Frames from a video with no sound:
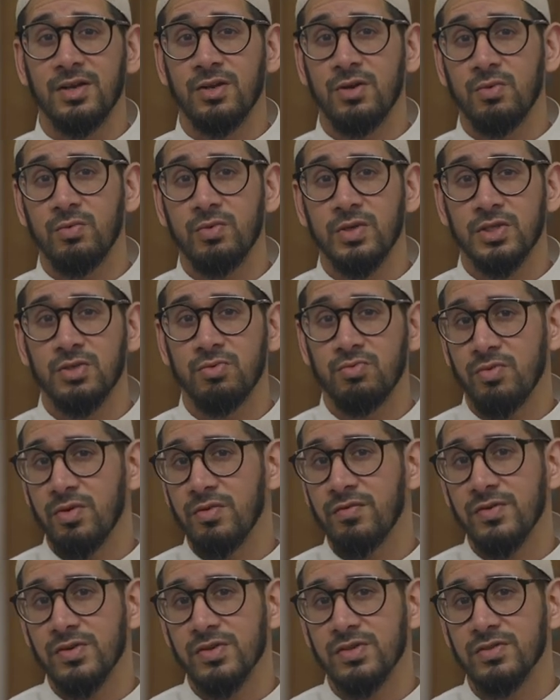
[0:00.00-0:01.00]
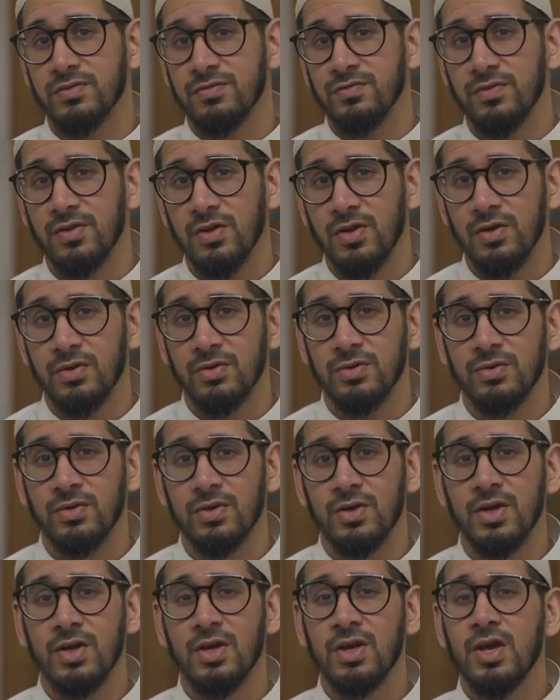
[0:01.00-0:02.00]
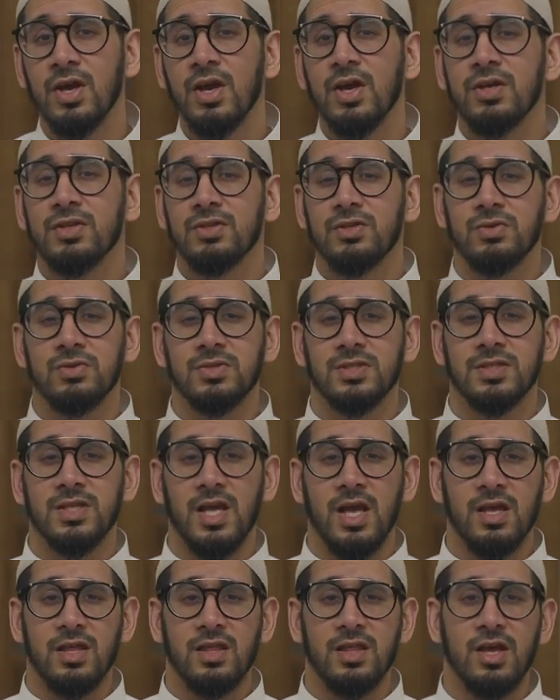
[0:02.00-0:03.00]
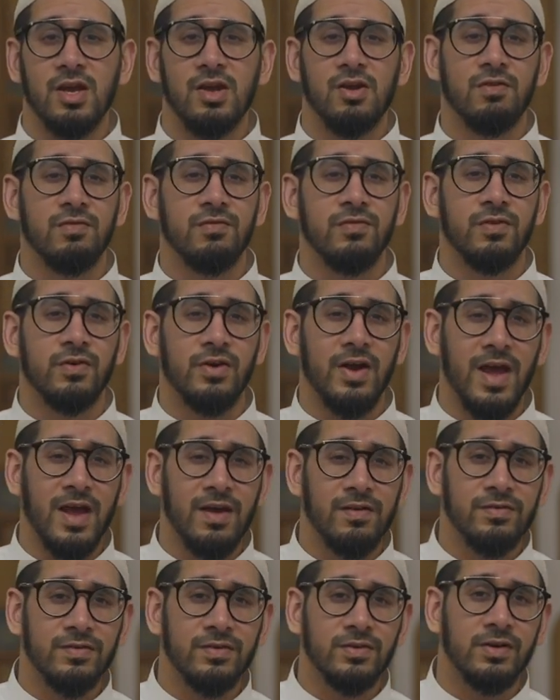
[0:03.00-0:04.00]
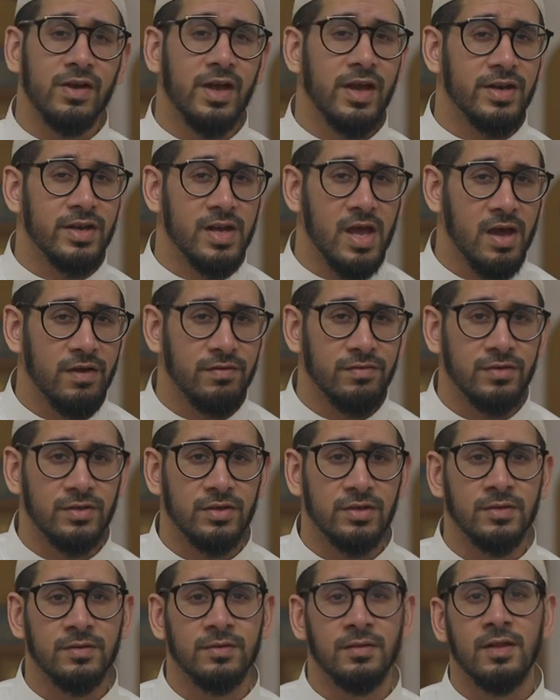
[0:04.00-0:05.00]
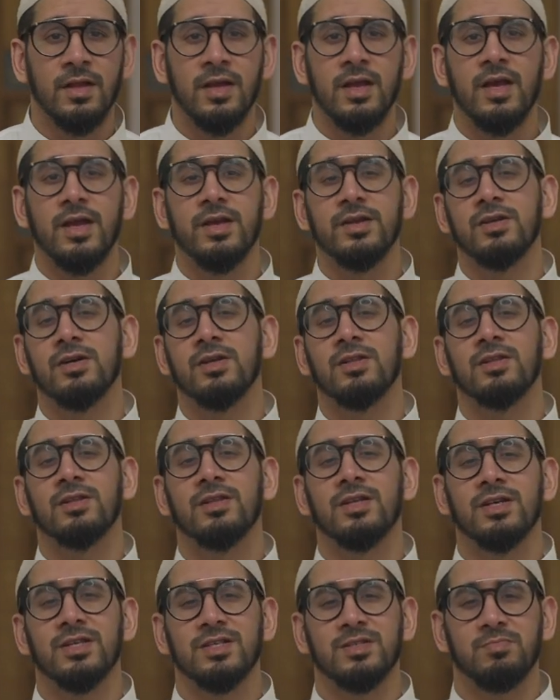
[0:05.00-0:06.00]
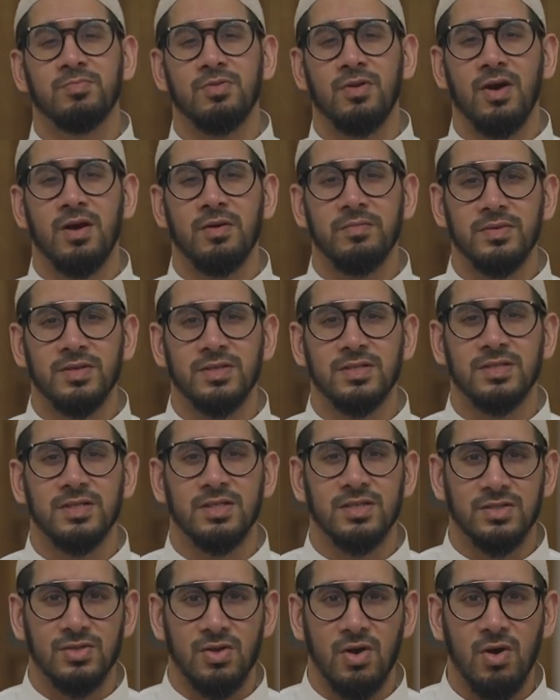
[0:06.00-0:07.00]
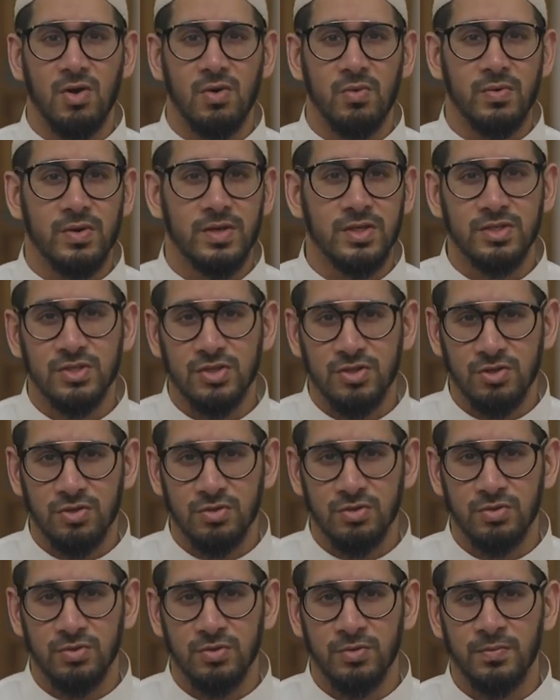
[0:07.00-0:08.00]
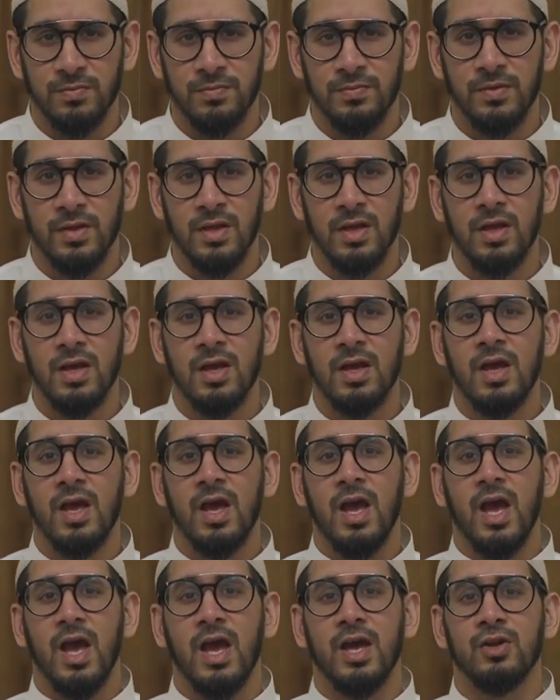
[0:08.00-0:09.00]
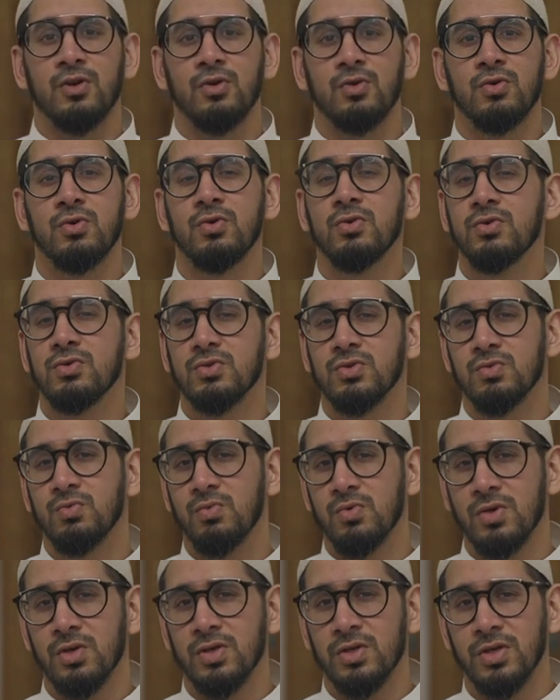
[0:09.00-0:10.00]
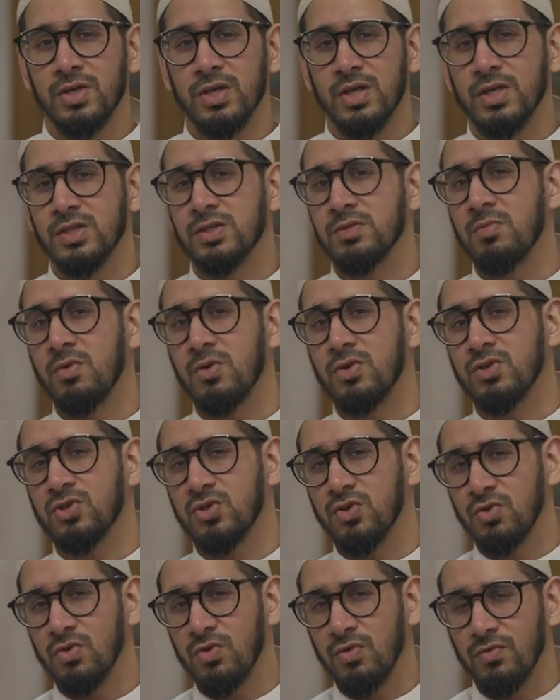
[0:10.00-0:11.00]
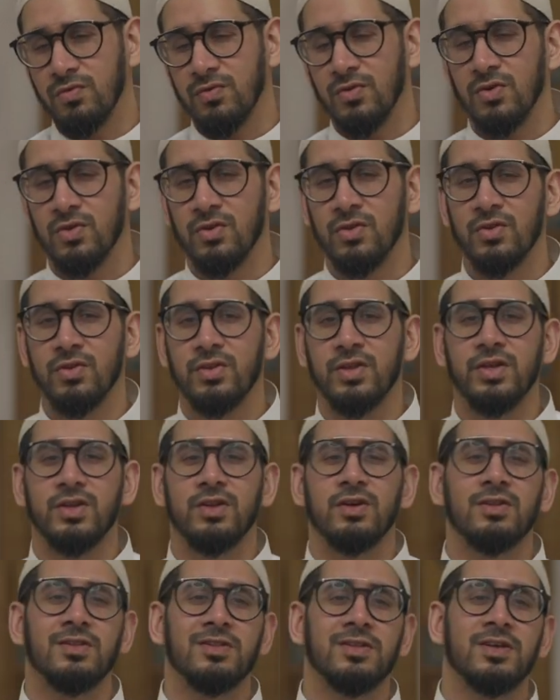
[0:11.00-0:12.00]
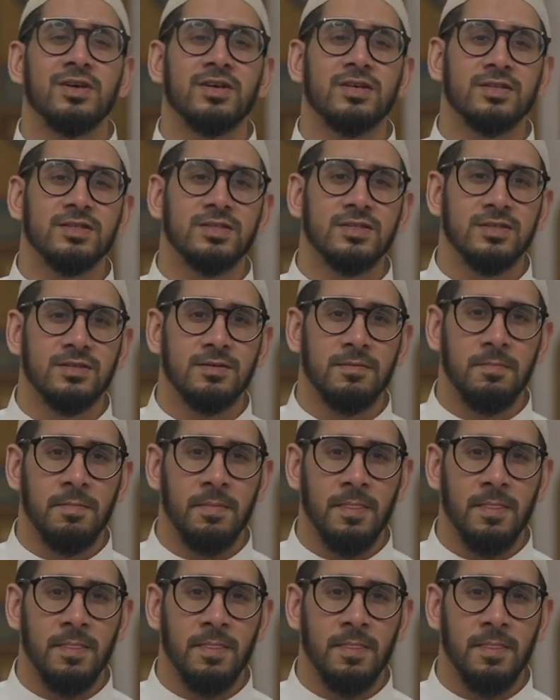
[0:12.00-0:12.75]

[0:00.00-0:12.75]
under which rivers flow, to stay there forever and ever. And Allah's promise is always true. And whose word is more truthful than Allah's?